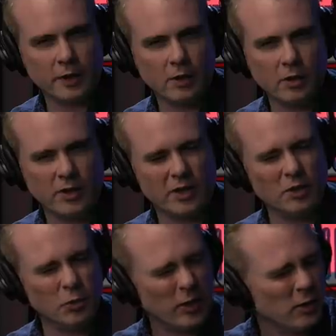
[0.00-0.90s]
call it? Like an
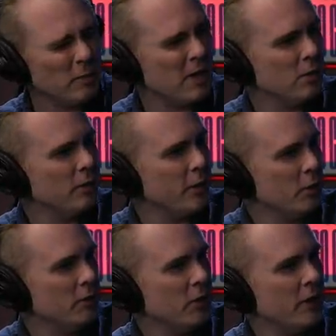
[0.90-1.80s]
adrenaline meter that
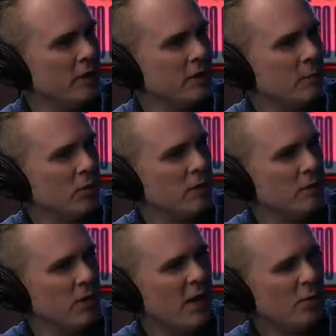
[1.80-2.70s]
overlays, I believe,
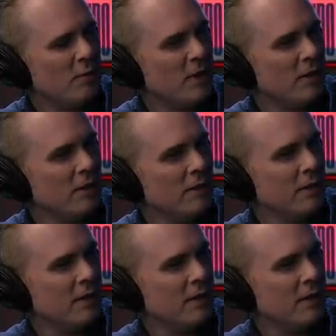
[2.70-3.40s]
your health meter?